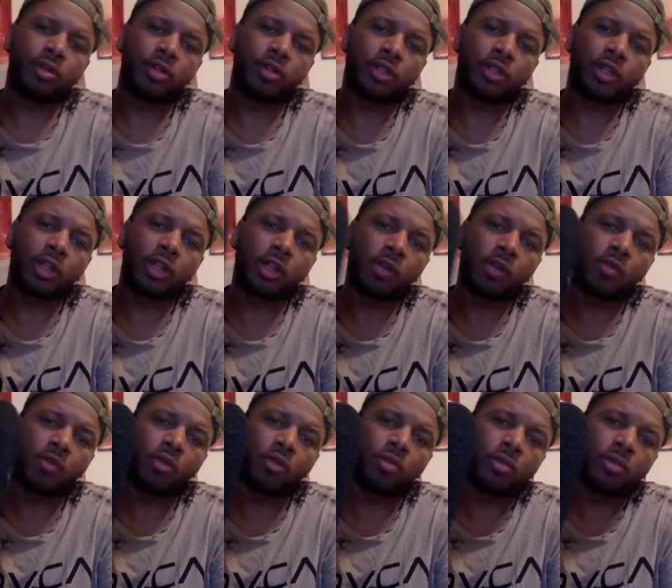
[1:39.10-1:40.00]
Until I
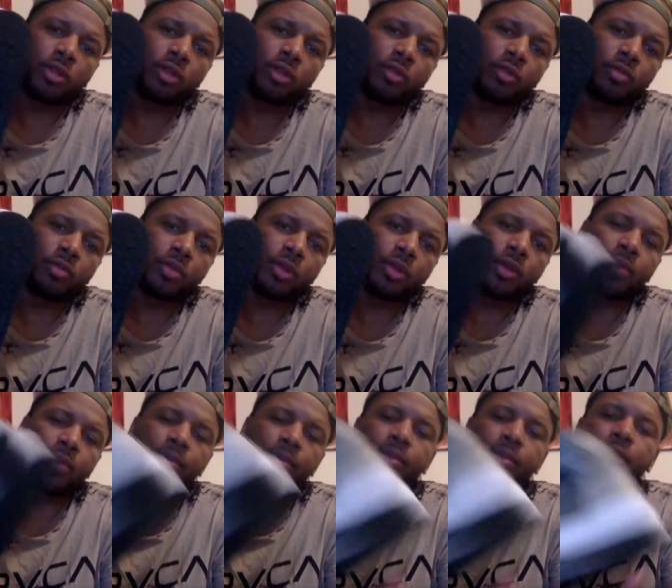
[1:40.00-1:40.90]
warm a little
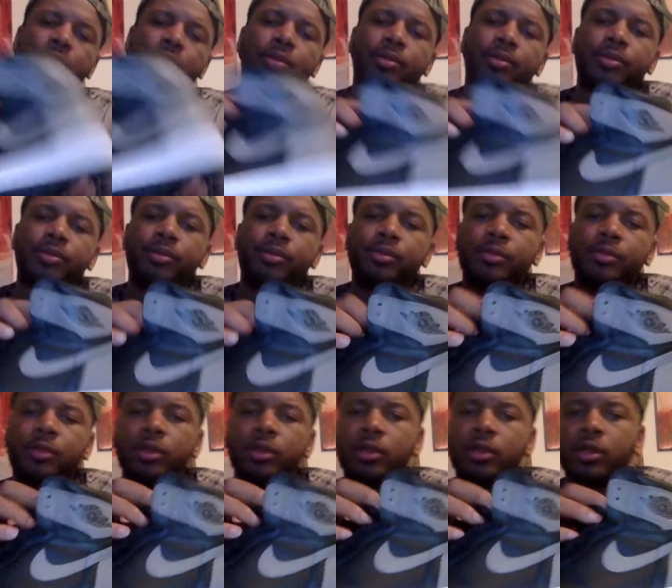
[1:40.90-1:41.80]
bit. But,
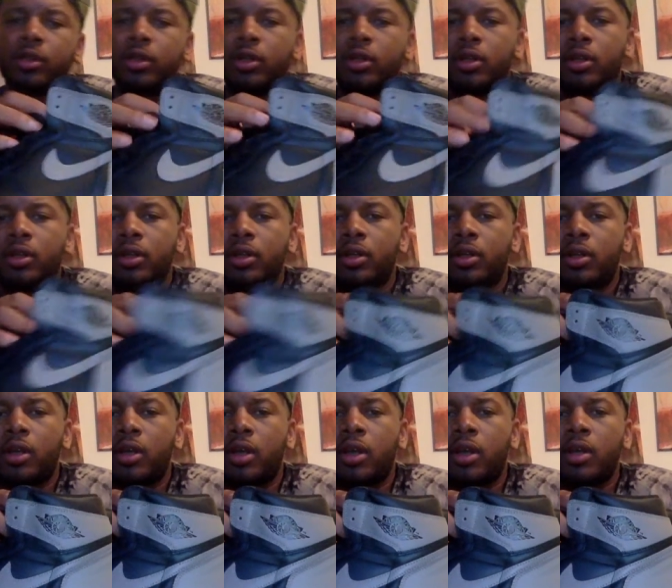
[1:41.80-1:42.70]

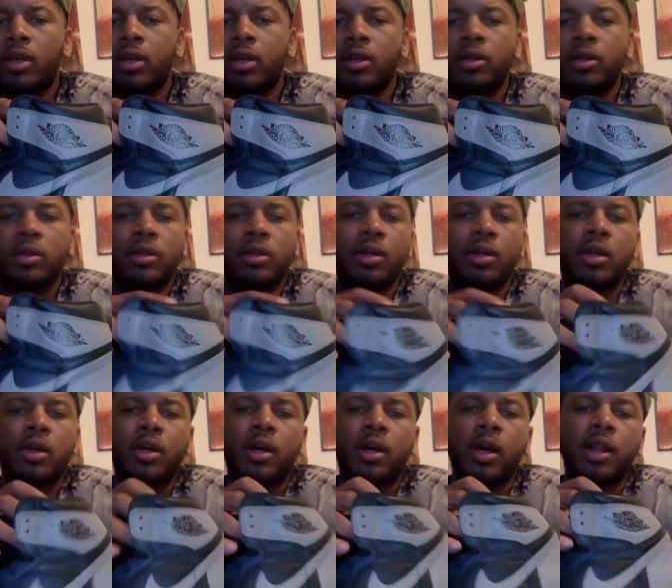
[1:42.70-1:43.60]
hey,
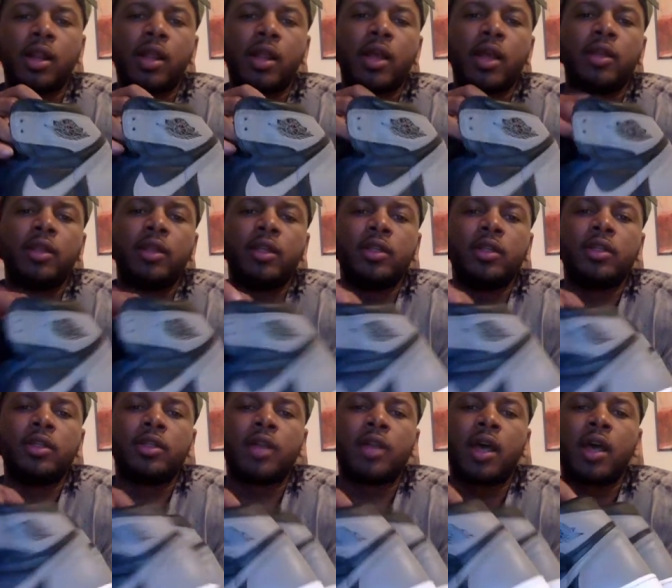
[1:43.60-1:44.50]
I like
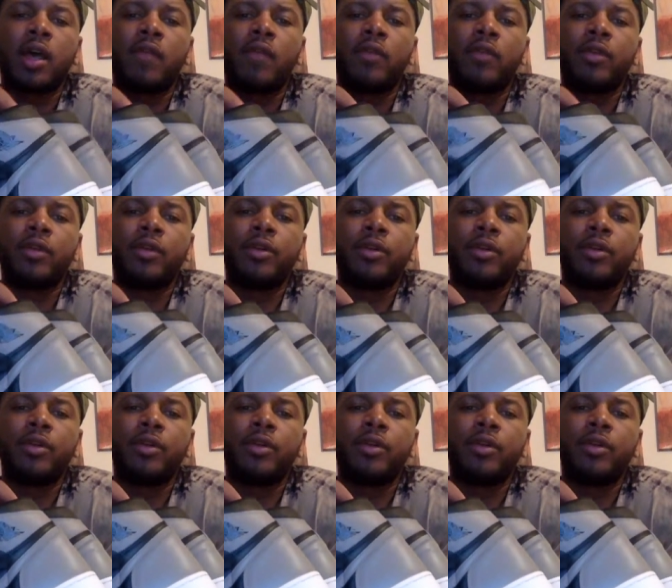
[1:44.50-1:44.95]
these. I haven't,